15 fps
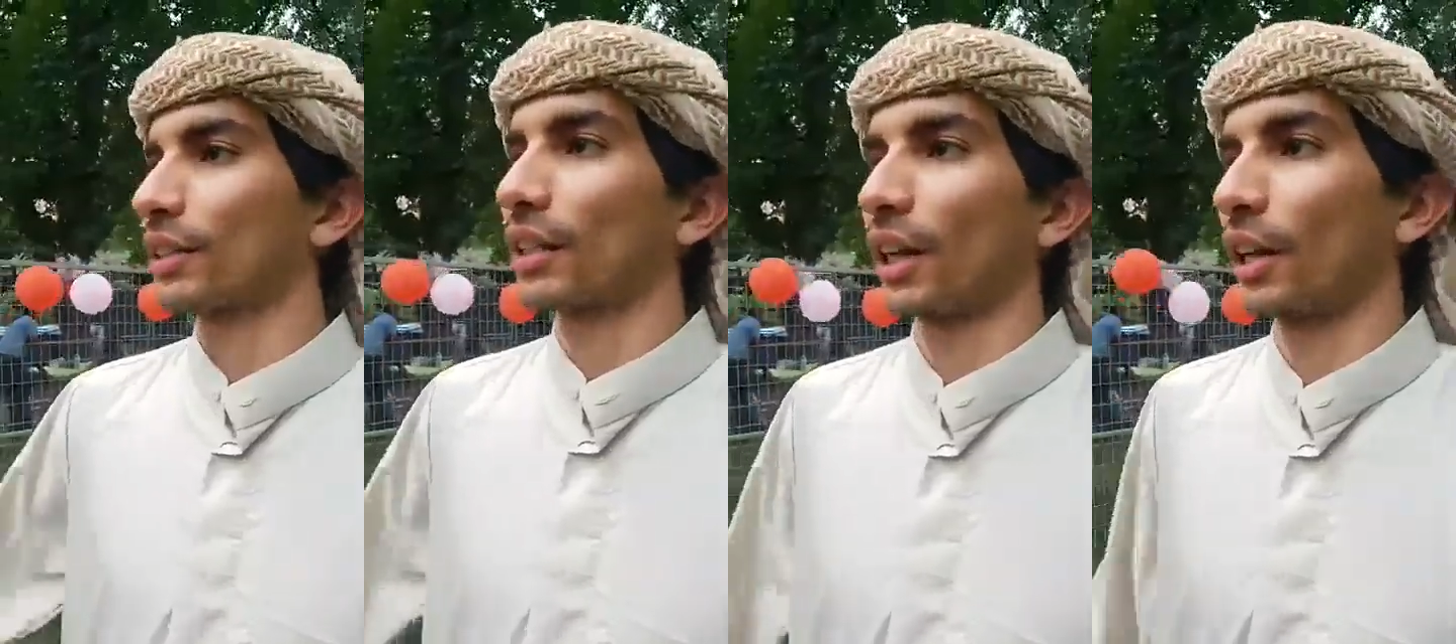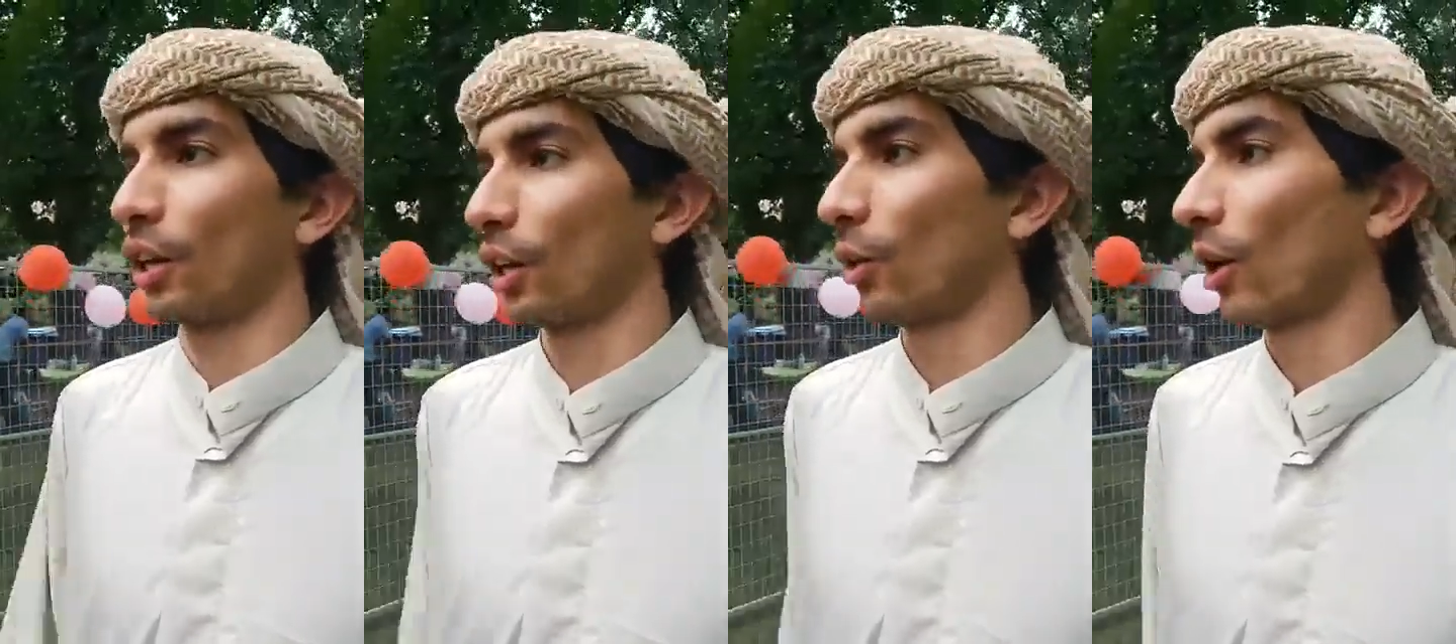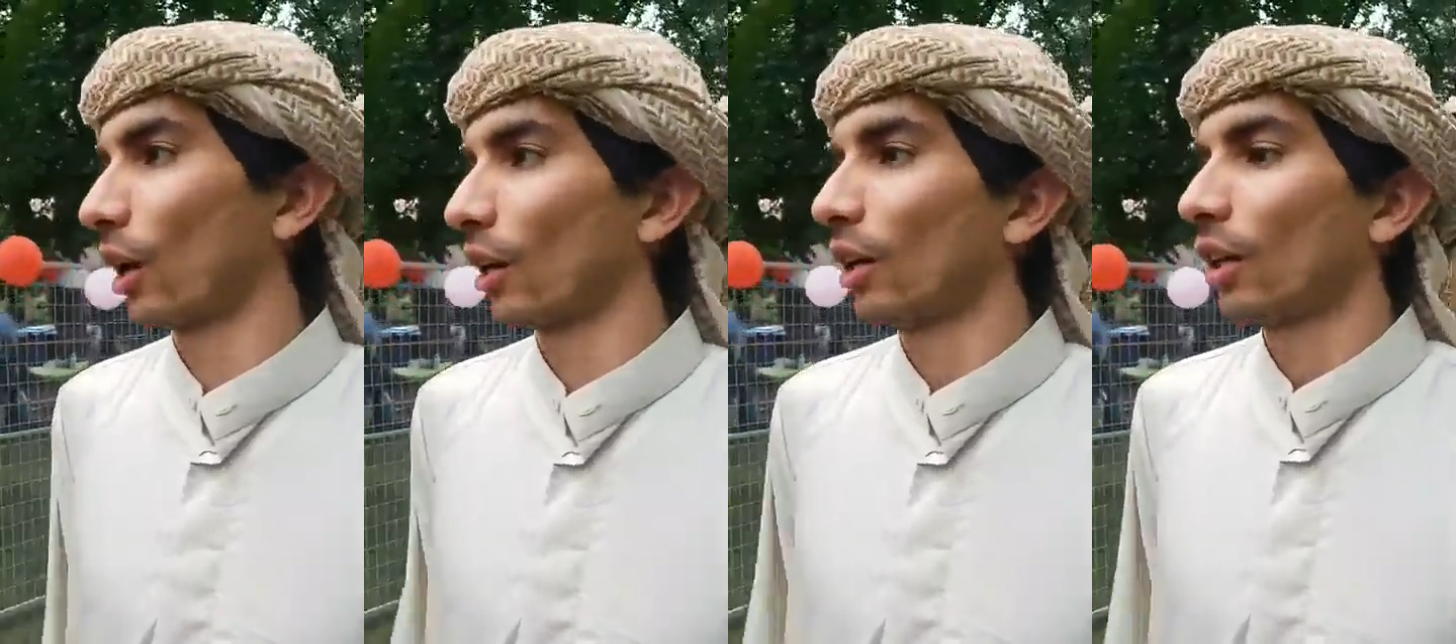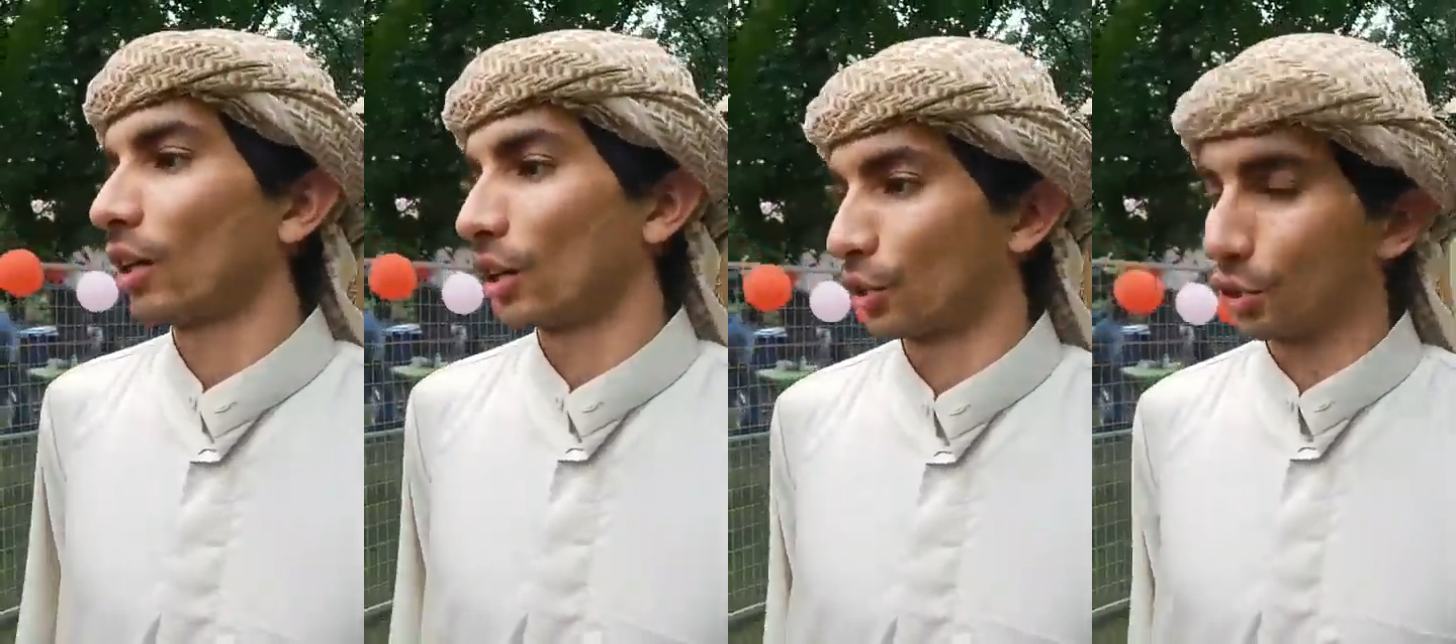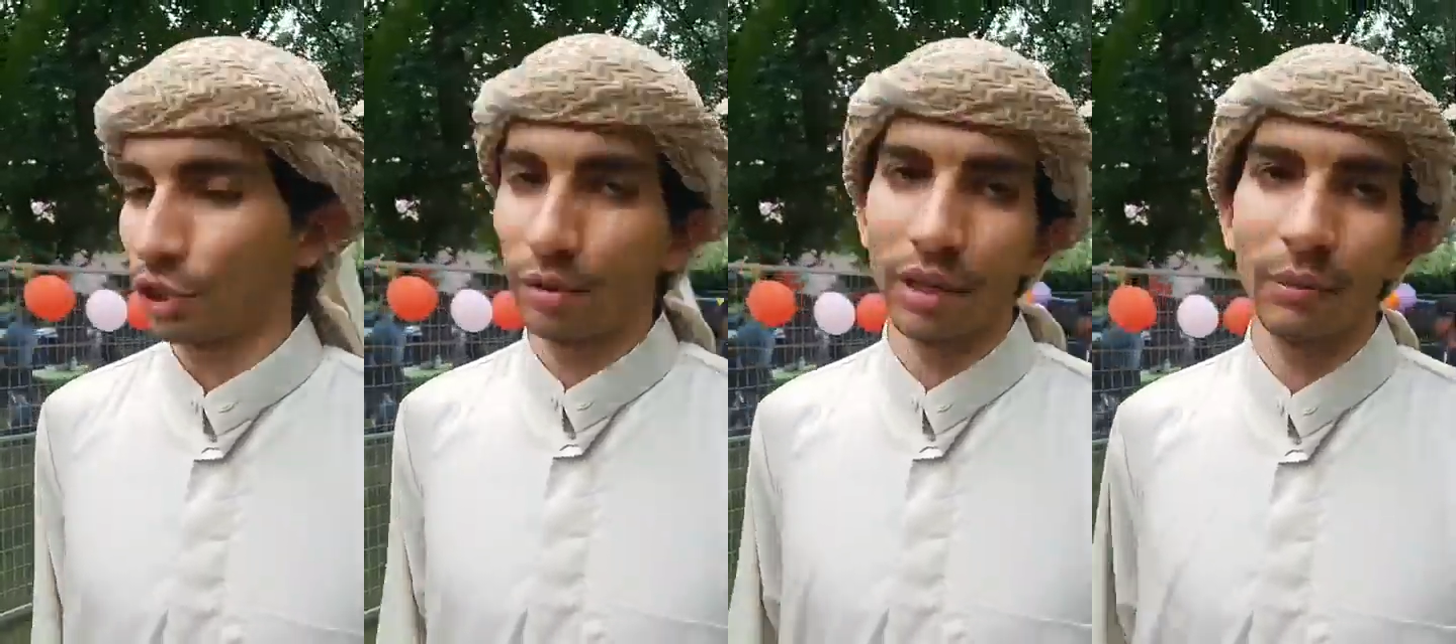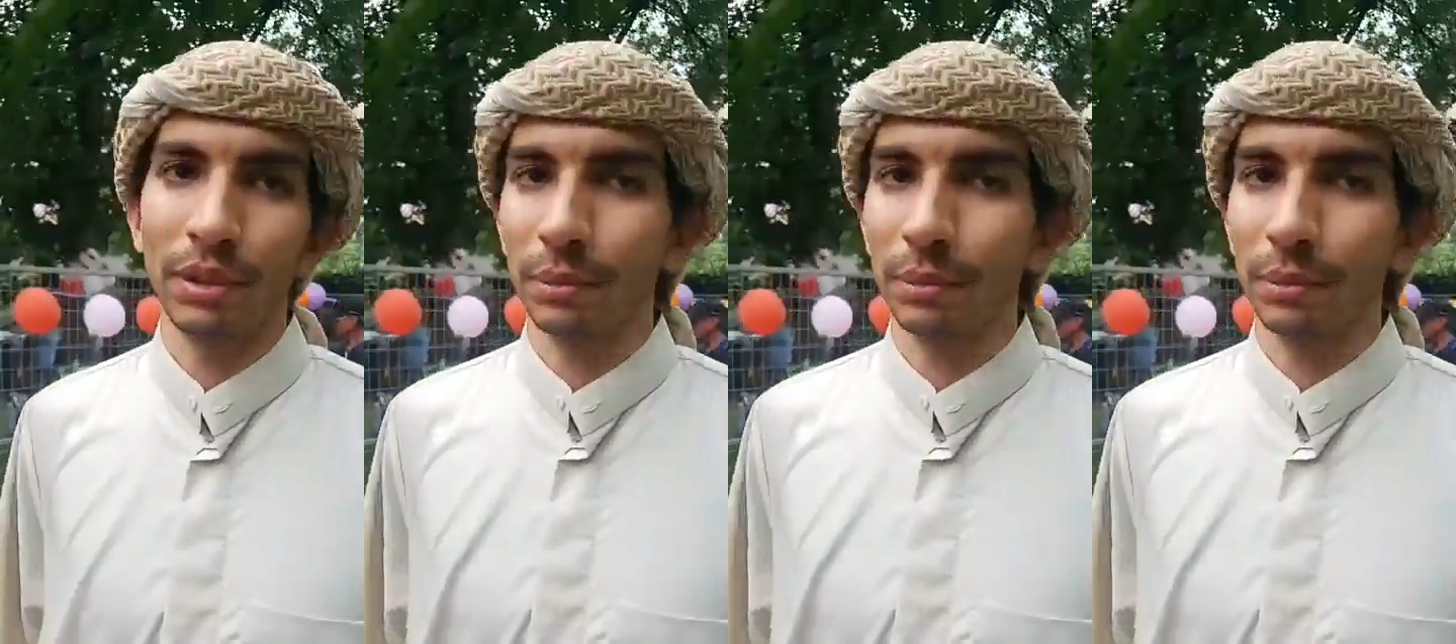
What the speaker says: and say, you know what, there's too many